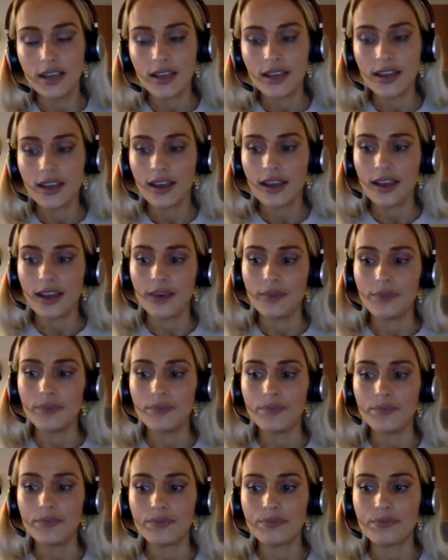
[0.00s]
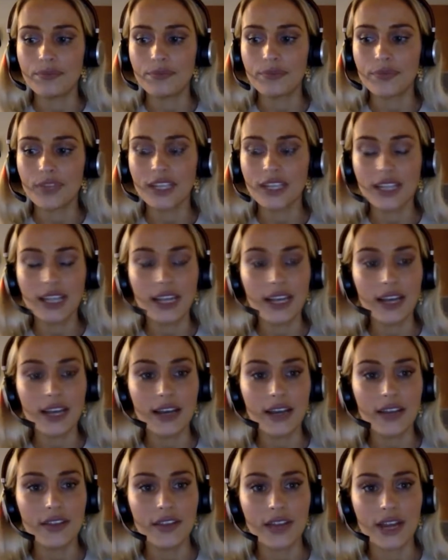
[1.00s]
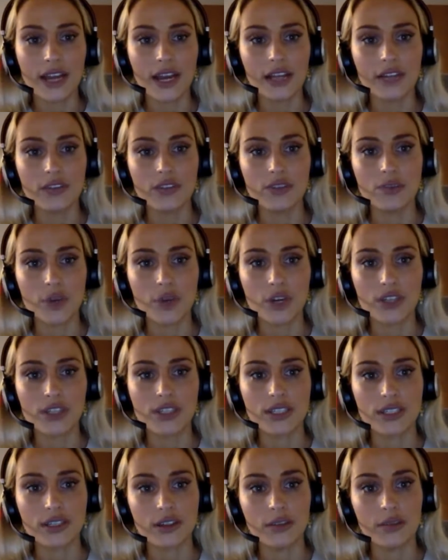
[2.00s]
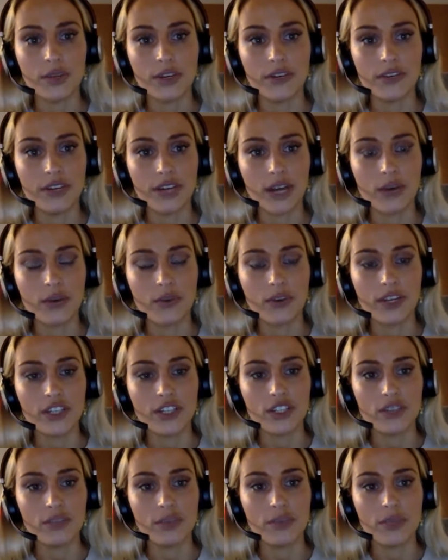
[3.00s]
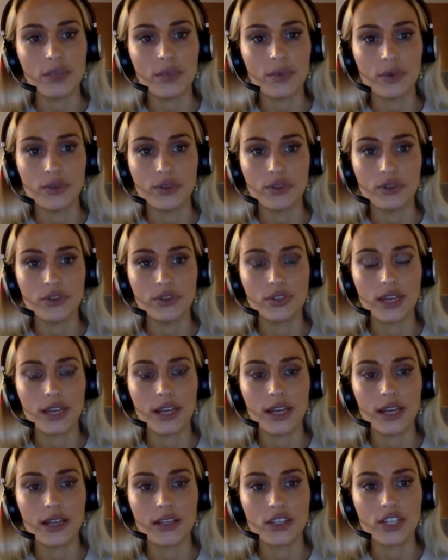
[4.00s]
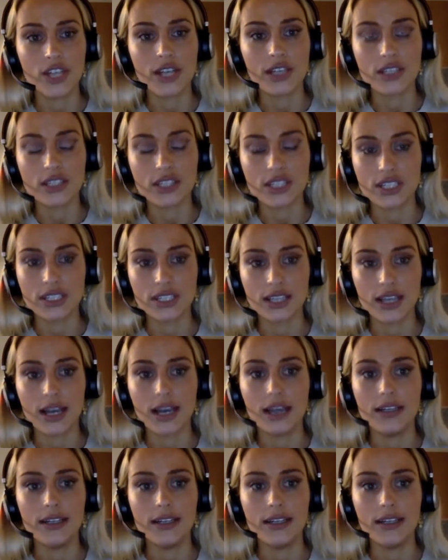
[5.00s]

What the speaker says: And that kind of sparked a little bit of an outrage and people challenging that.